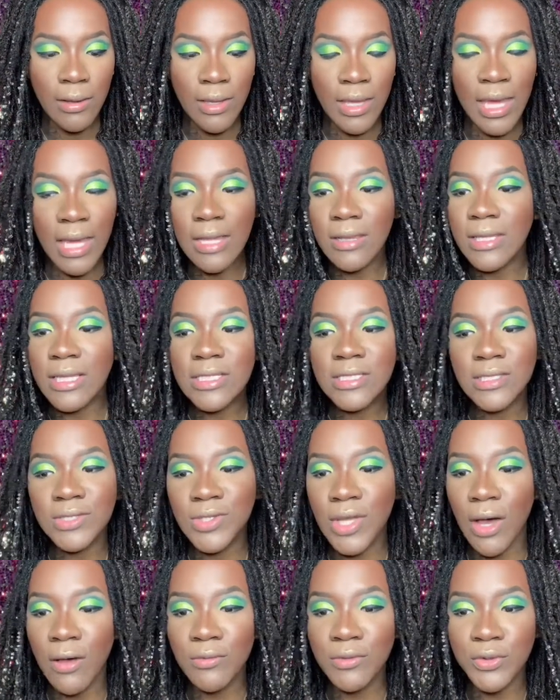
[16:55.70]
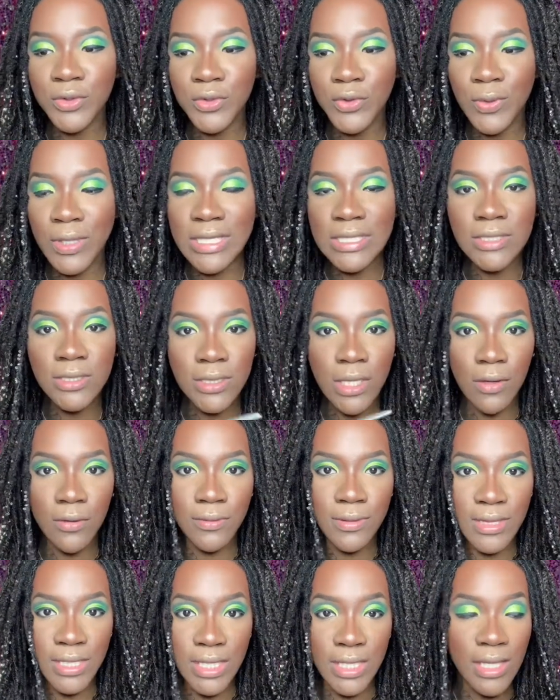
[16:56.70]
at least don't do it so
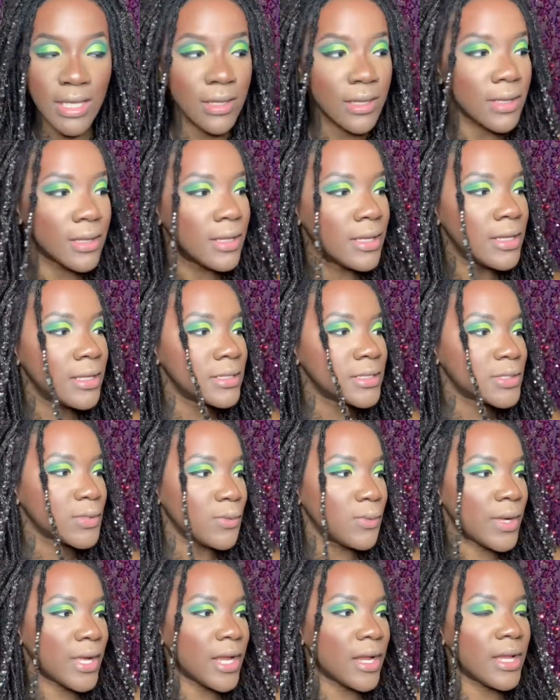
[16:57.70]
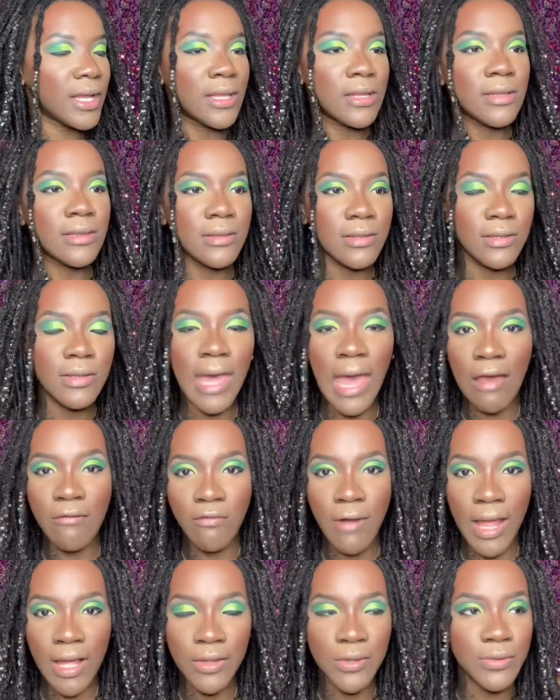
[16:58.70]
thick to where you have
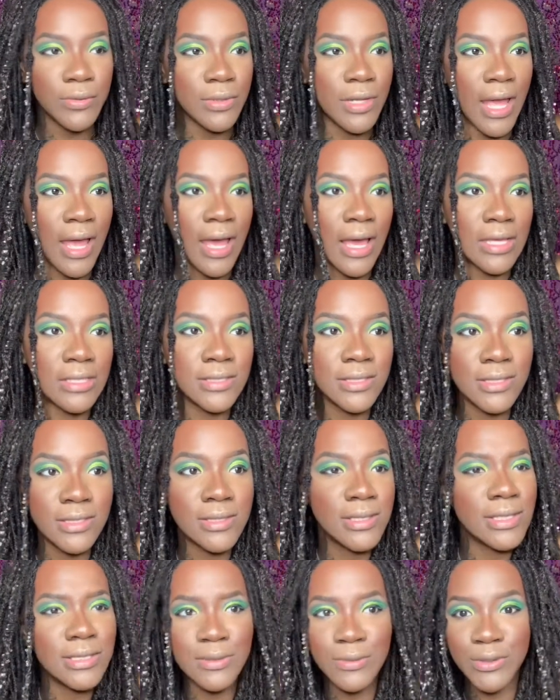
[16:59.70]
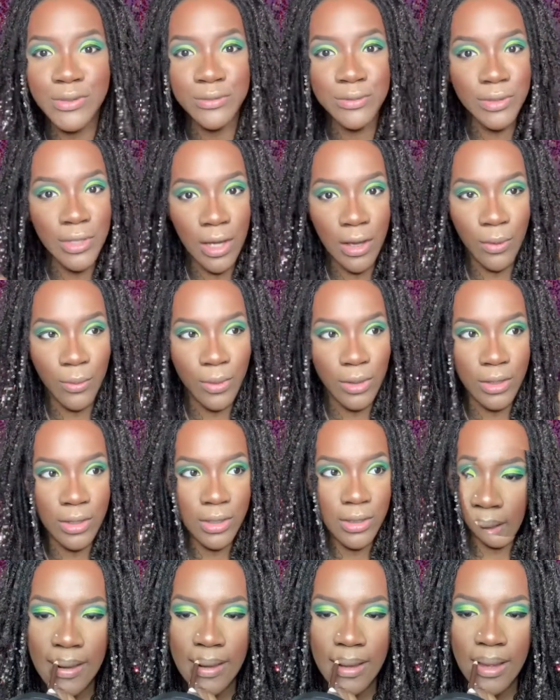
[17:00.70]
raccoon eyes. Because that's what you don't want.
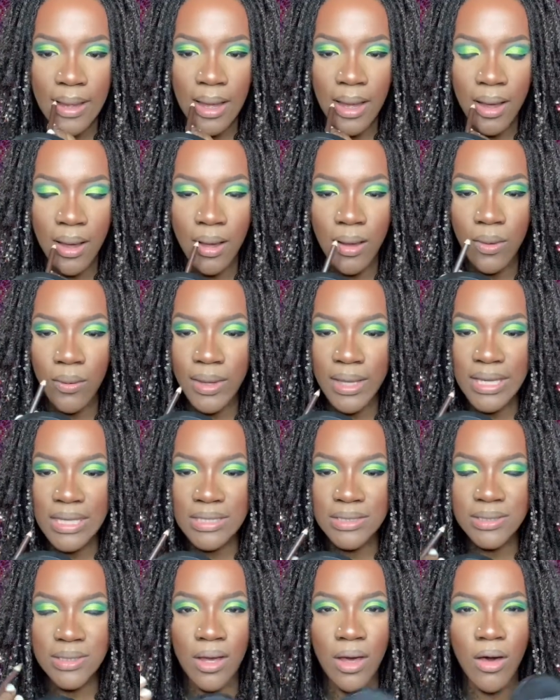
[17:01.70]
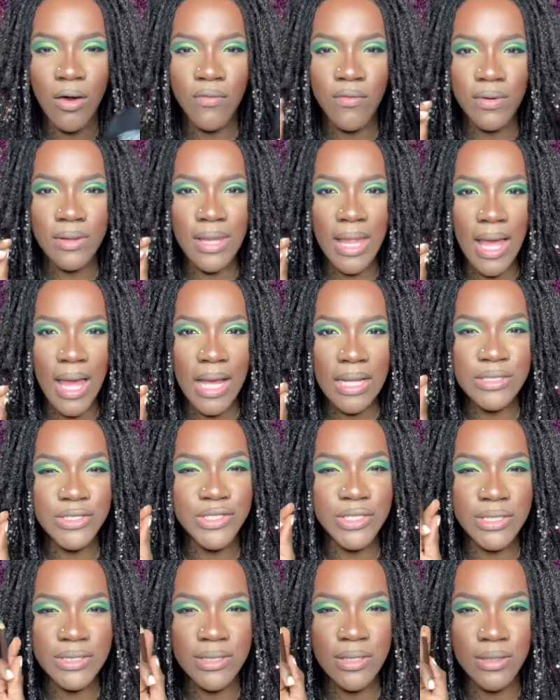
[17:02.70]
I always overline
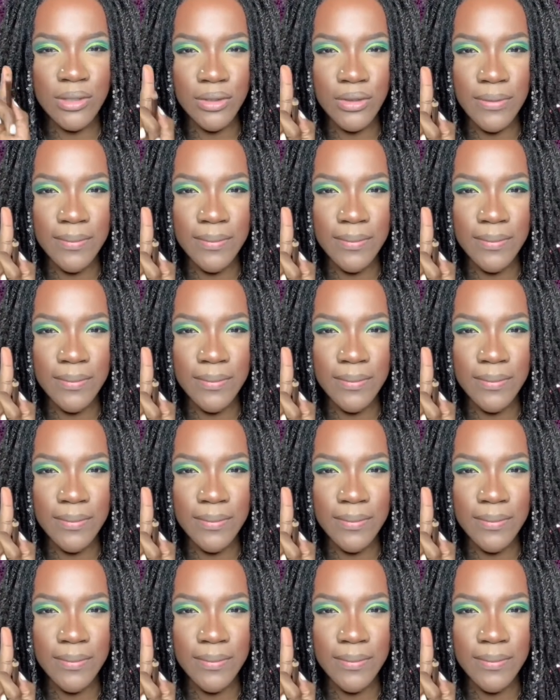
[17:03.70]
just a little